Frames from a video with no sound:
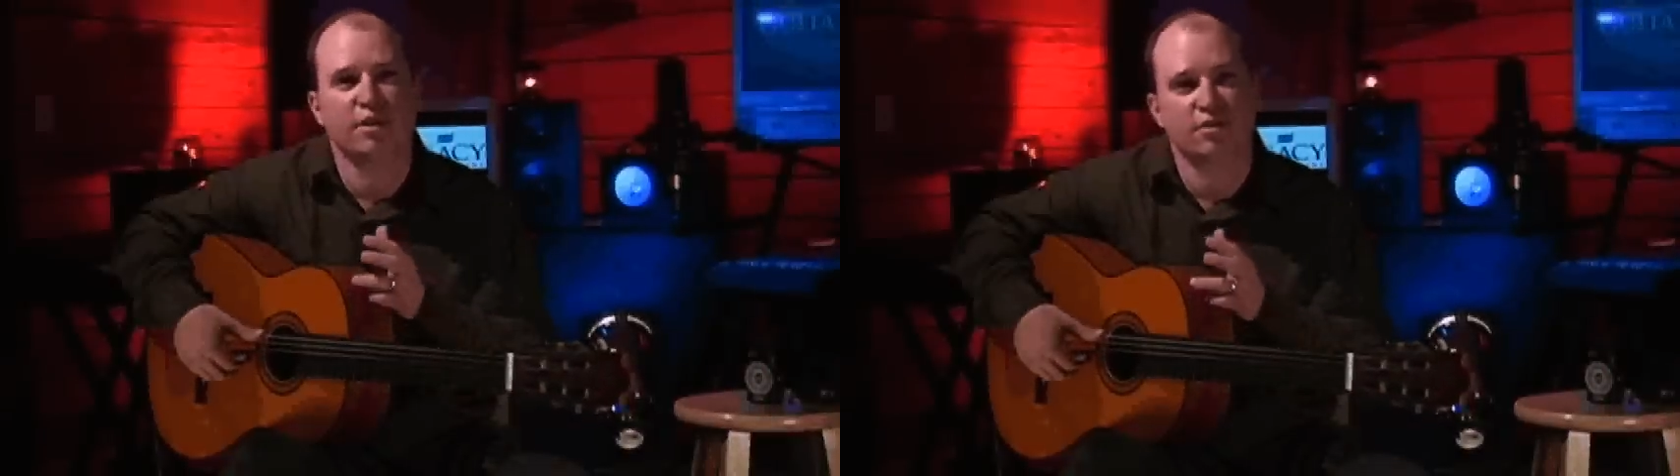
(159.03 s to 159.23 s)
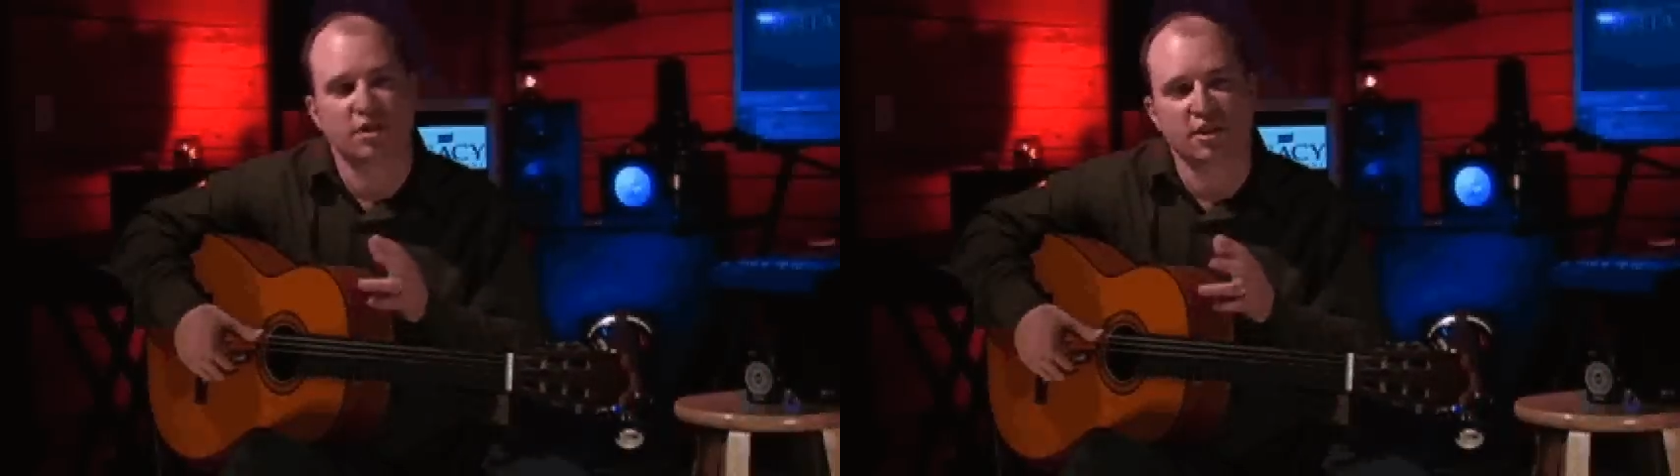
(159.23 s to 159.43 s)

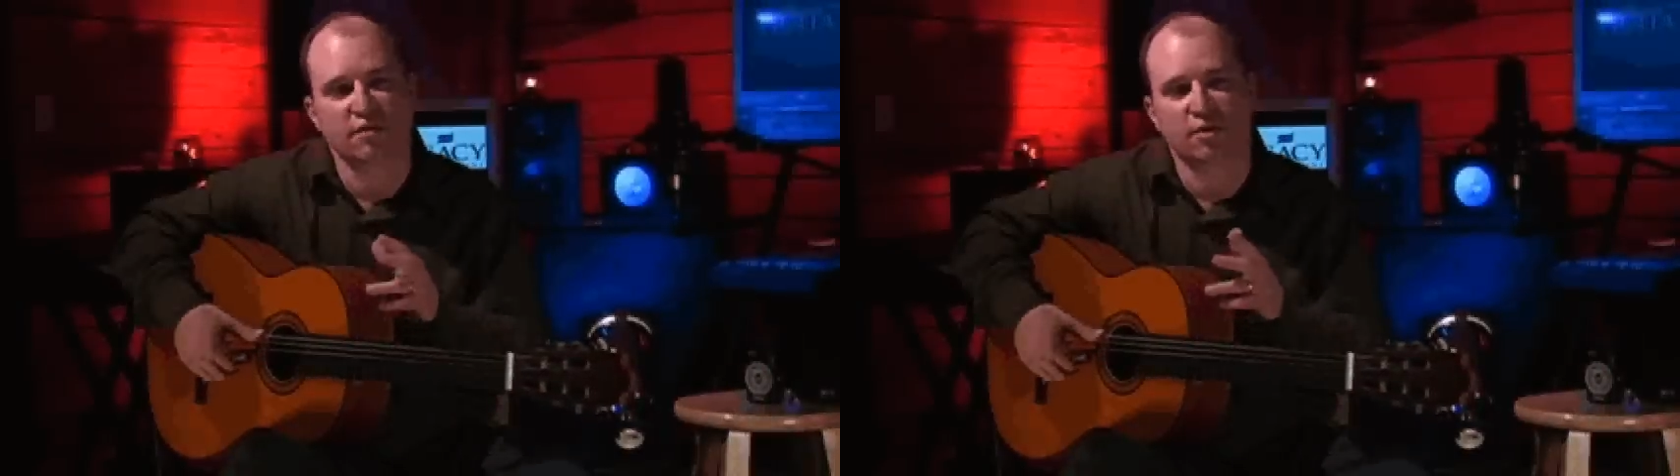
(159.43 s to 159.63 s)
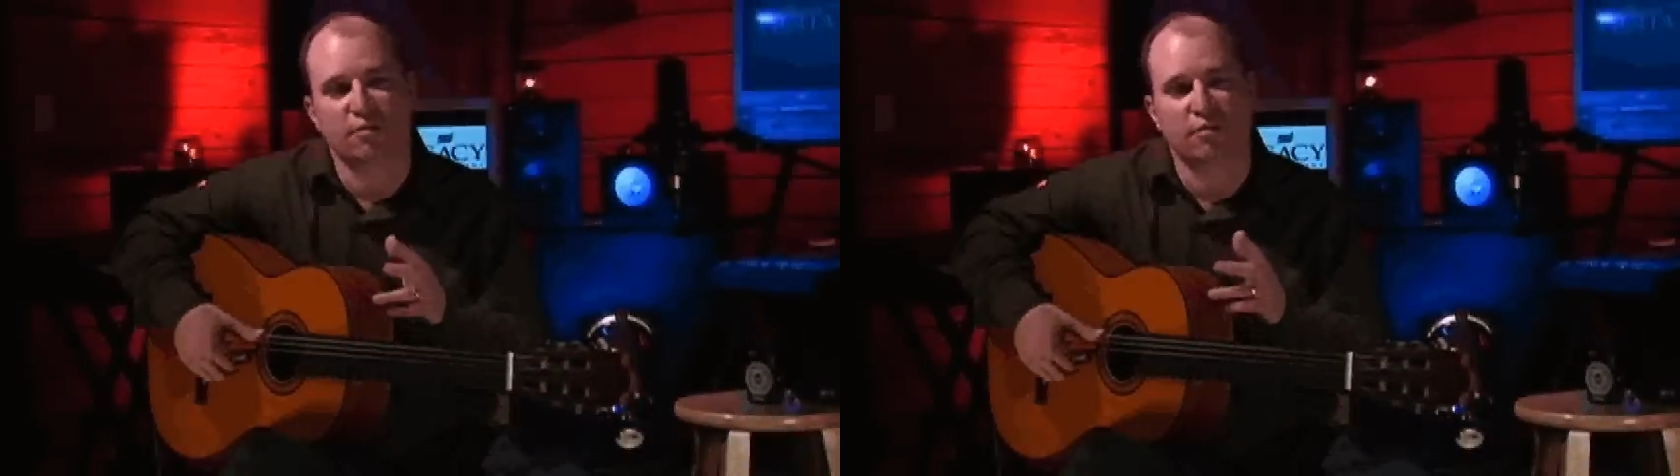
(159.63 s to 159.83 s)
think of your
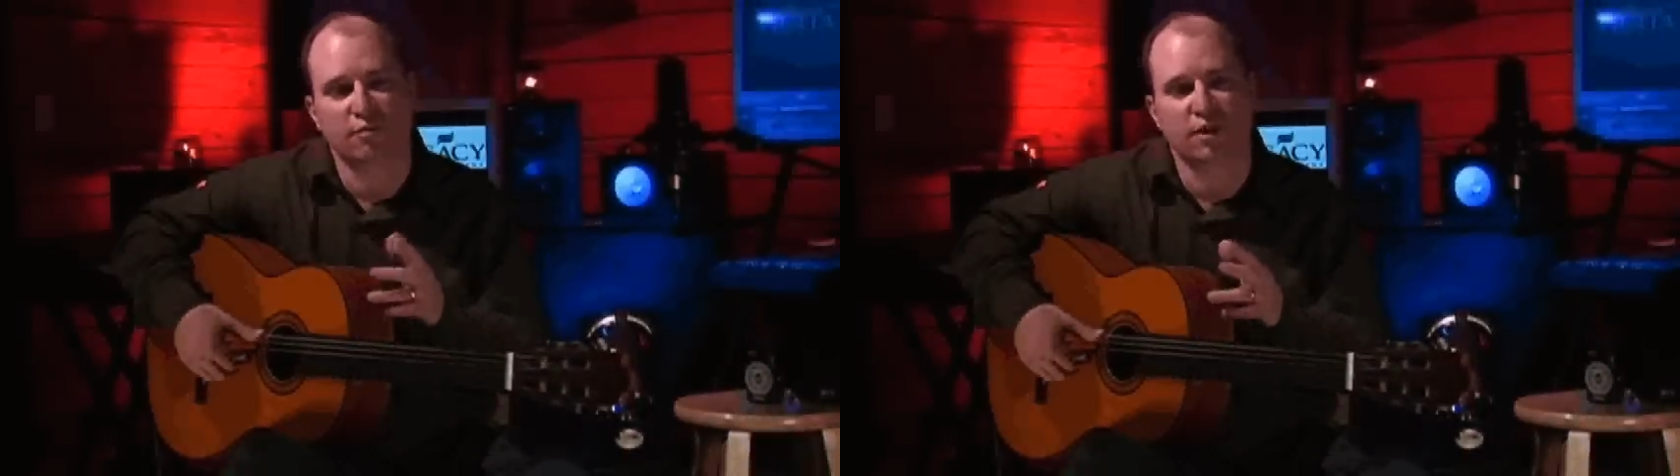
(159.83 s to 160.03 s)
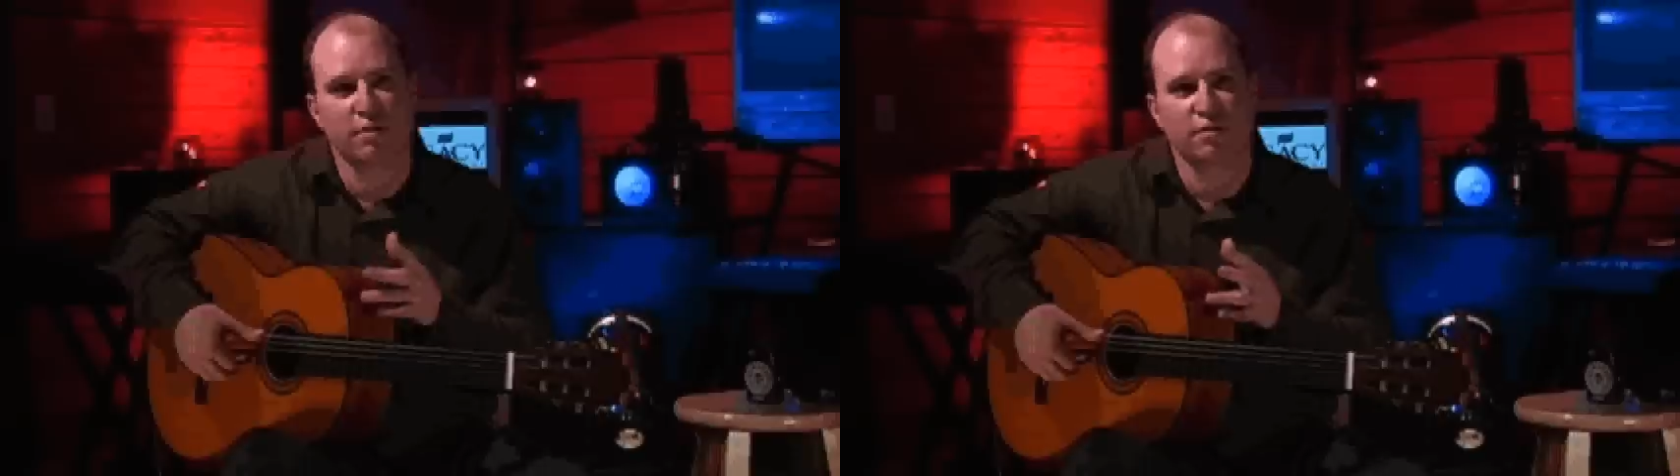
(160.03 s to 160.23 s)

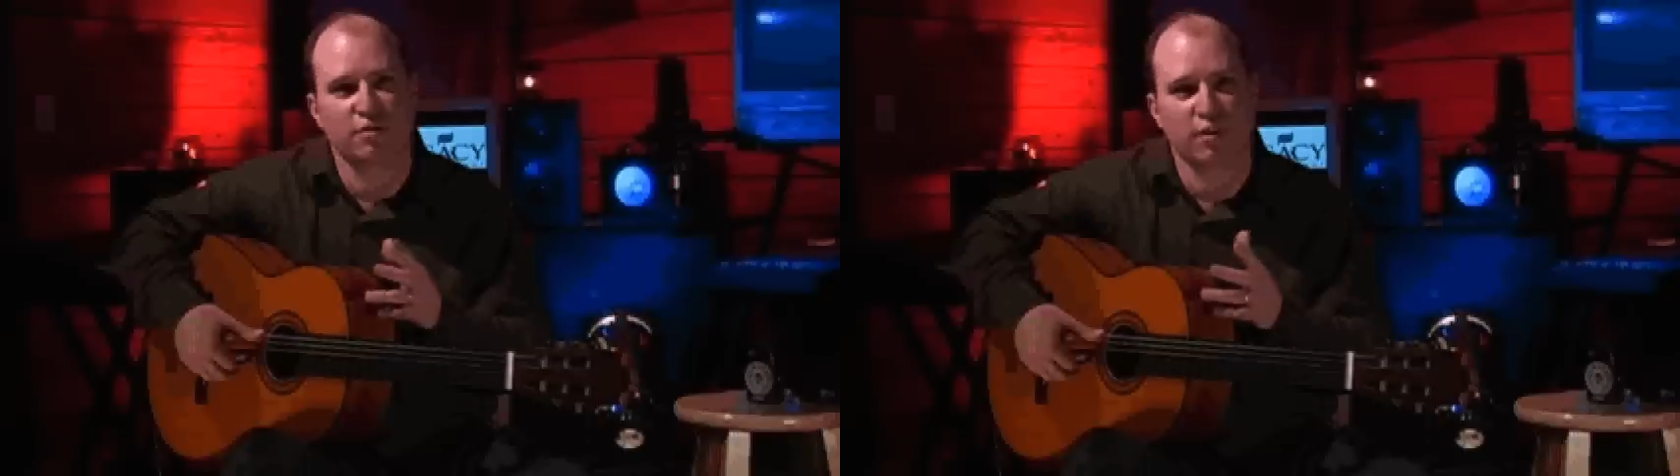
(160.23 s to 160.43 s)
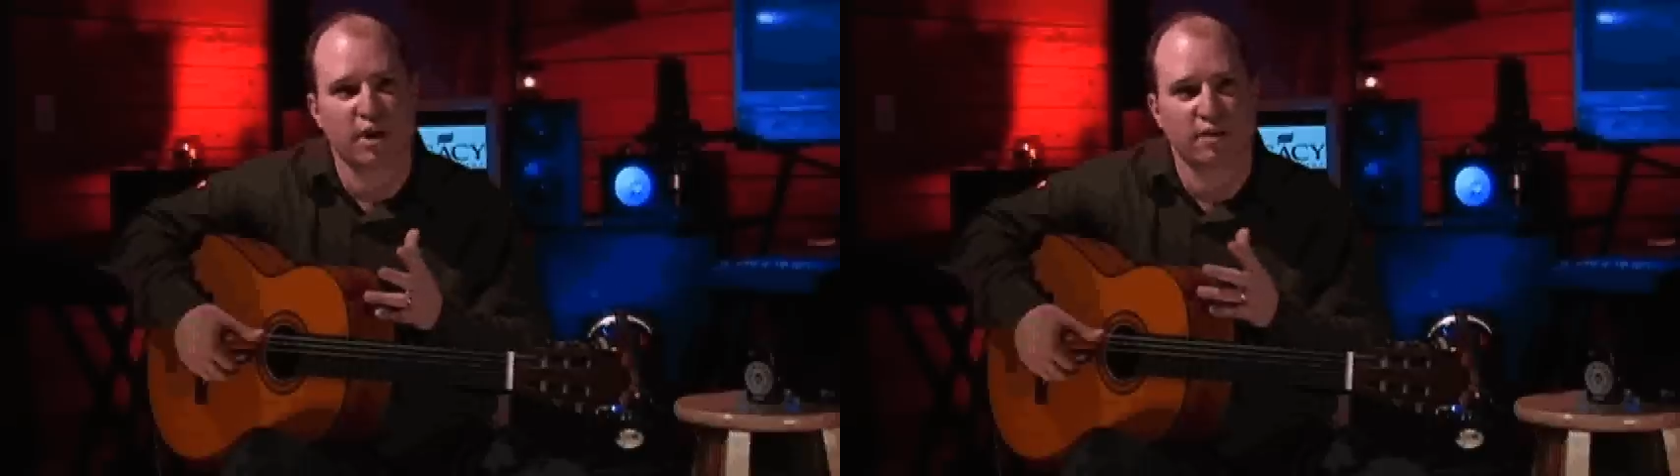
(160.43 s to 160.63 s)
fingers
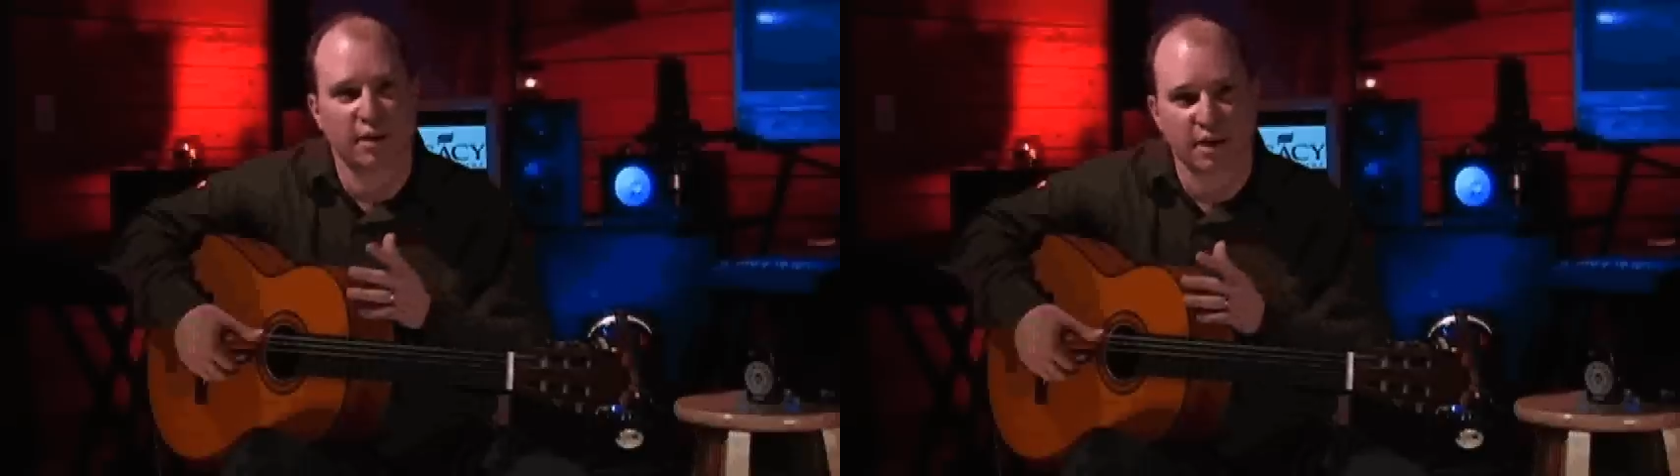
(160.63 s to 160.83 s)
firing like a